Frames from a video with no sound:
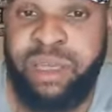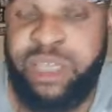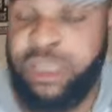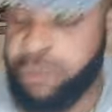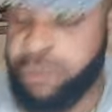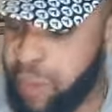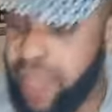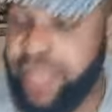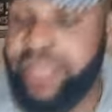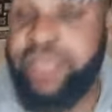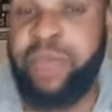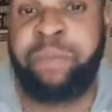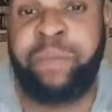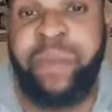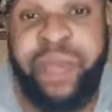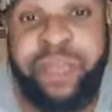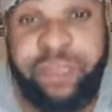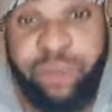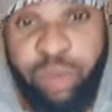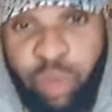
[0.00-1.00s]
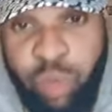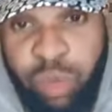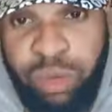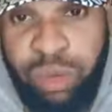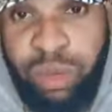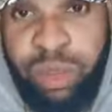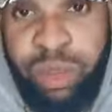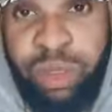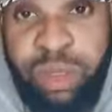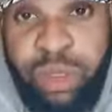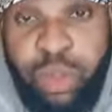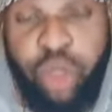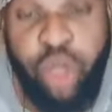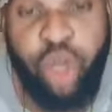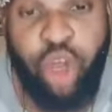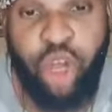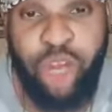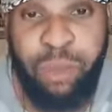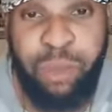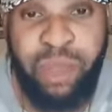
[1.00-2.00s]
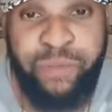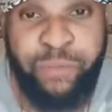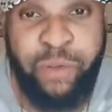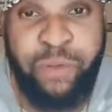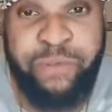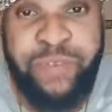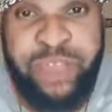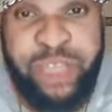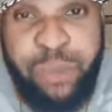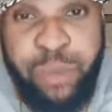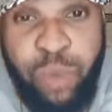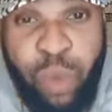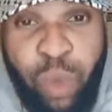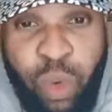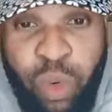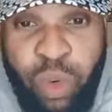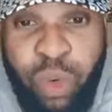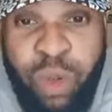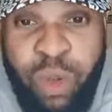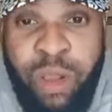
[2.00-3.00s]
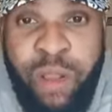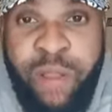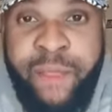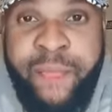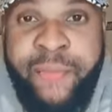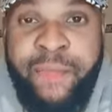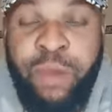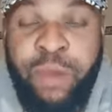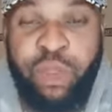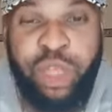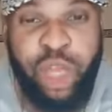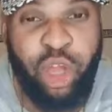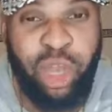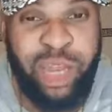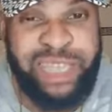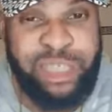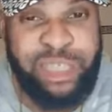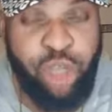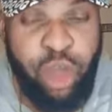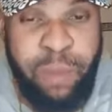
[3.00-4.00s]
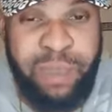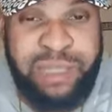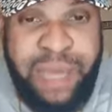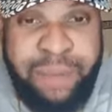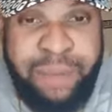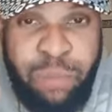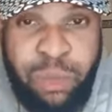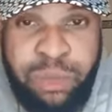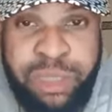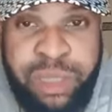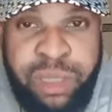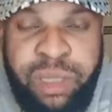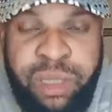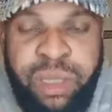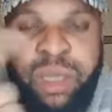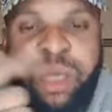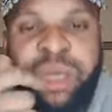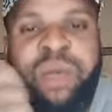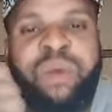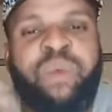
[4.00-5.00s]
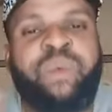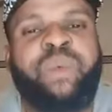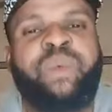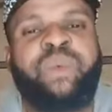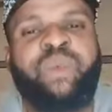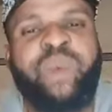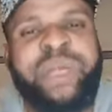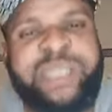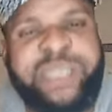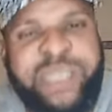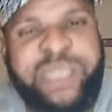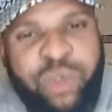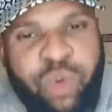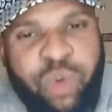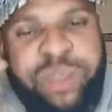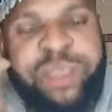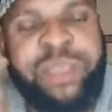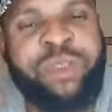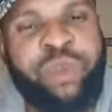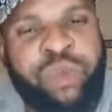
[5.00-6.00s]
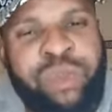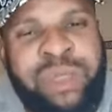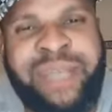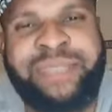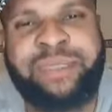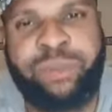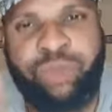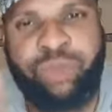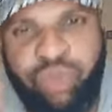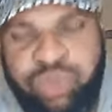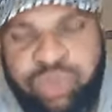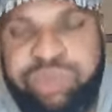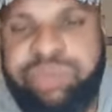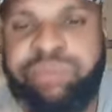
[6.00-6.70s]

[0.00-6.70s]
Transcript: Spare they pay you. You dey collect money for Facebook. You dey collect single mother money. Wait till you come to use and they do.